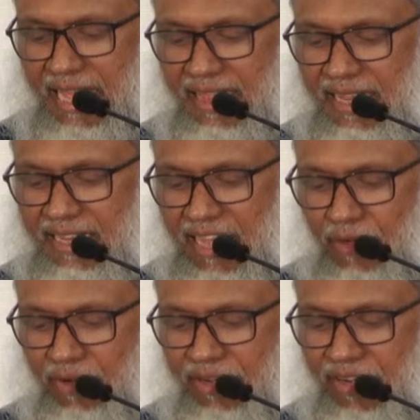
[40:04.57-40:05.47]
Then they
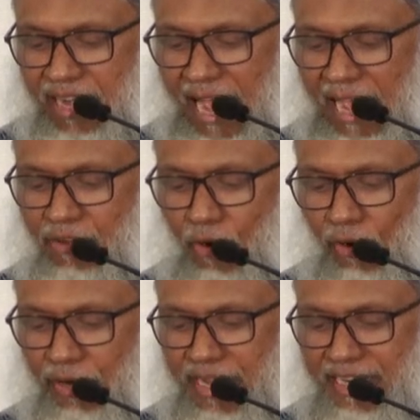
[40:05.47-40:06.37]
will rely
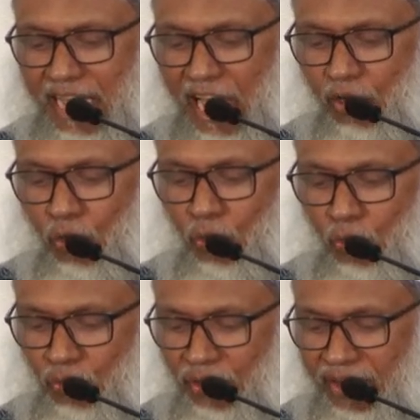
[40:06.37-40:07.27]
on it
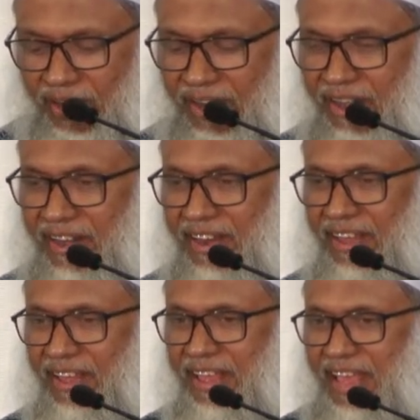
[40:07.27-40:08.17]
alone.
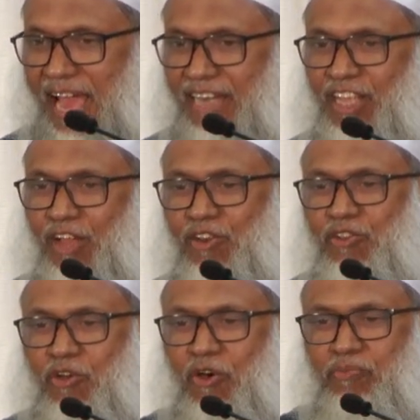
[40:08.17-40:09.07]
And they are
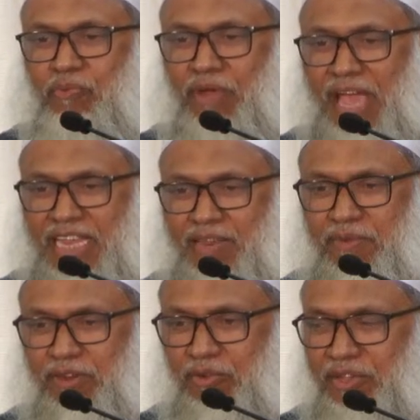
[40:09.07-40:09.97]
not
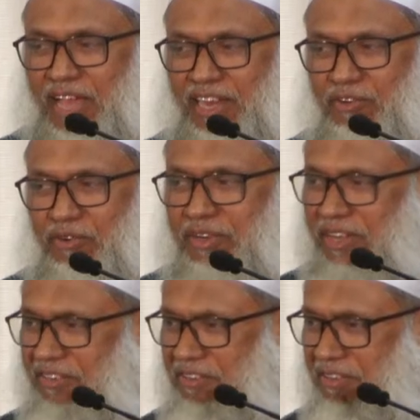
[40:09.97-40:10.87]
proactively doing any good
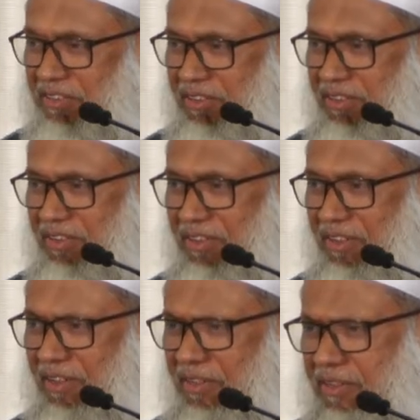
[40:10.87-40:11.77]
deeds.
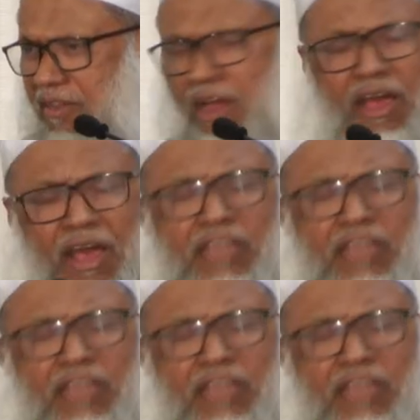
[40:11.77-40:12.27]
I